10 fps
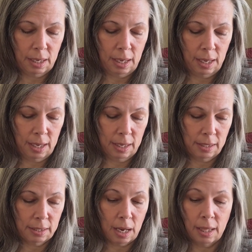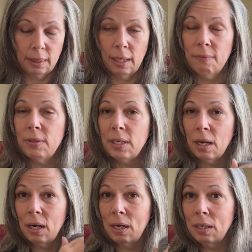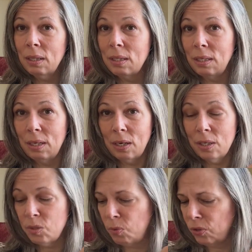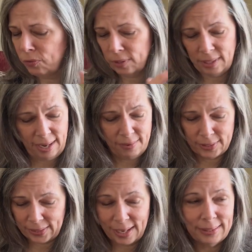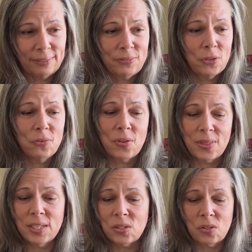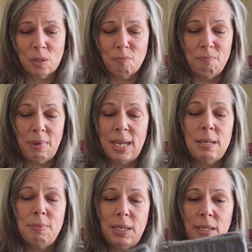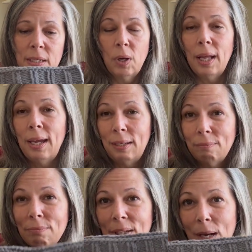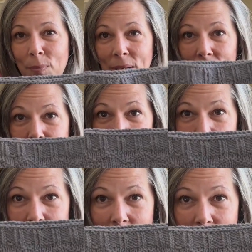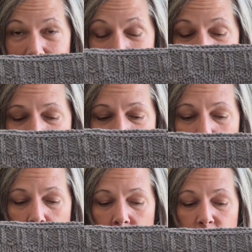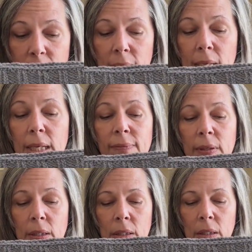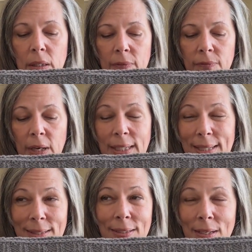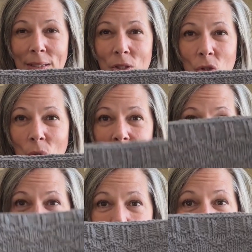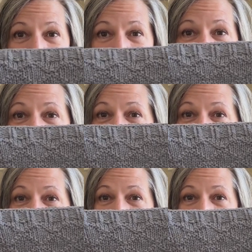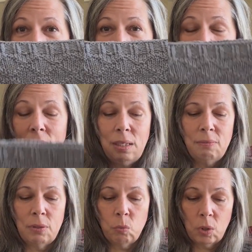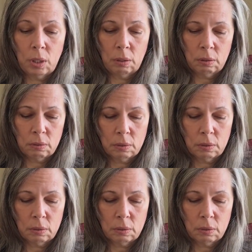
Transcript: And I love the yarn. The yarn is beautiful. And I have a lot left over. This took maybe, well, and I mean, granted, I cut it short. But even if I didn't cut it short, this did not take even one